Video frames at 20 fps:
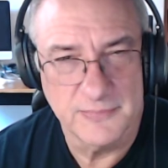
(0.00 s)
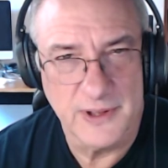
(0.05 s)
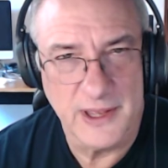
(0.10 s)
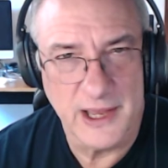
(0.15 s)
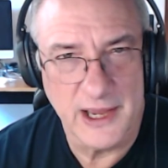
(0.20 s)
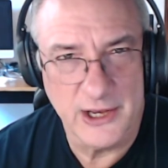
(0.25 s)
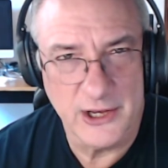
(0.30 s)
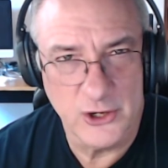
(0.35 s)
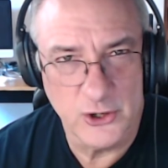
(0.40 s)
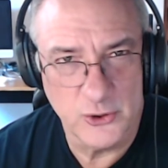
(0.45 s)

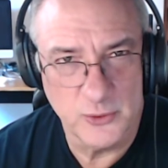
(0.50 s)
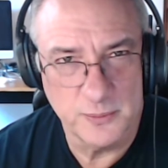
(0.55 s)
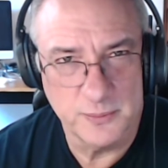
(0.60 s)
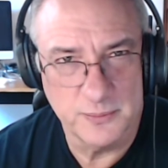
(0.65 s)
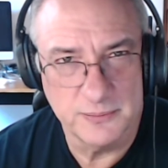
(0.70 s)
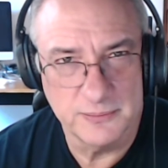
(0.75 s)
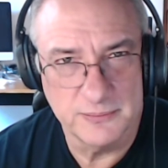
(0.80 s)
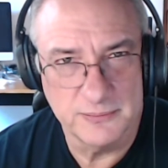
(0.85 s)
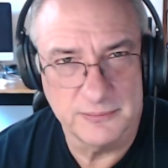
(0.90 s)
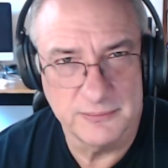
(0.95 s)
I hope
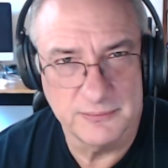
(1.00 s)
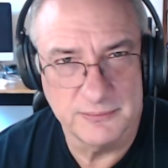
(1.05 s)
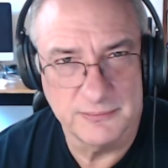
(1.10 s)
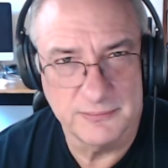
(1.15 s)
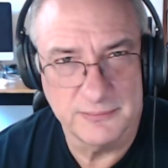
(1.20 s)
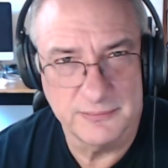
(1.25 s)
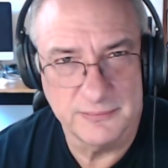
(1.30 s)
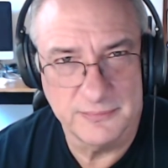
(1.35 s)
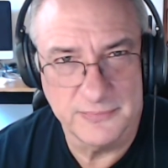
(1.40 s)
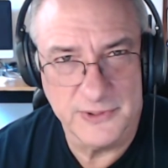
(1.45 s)

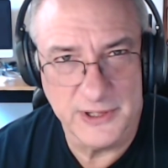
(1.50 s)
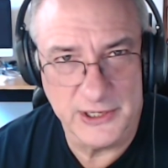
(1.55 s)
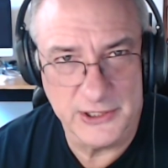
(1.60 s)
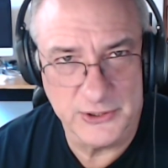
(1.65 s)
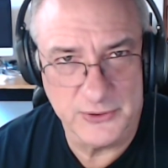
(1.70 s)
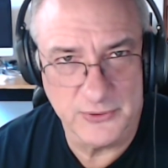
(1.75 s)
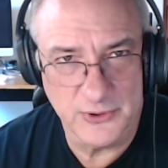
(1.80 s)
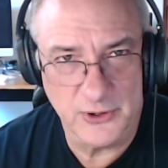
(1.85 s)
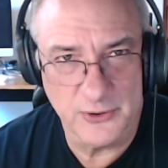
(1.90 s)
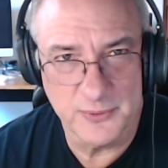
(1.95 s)
that
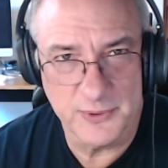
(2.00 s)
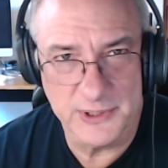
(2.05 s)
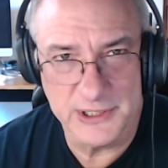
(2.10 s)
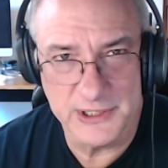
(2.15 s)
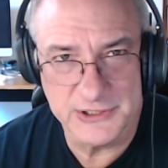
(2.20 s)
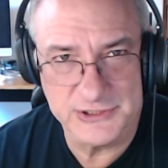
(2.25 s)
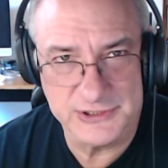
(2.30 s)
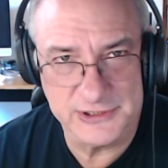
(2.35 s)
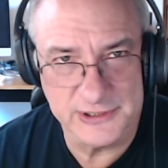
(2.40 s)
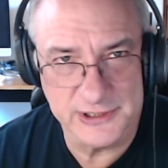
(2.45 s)
you're already
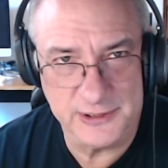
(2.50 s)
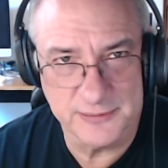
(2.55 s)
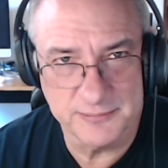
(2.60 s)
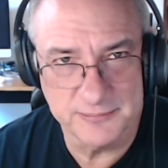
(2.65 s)
asleep.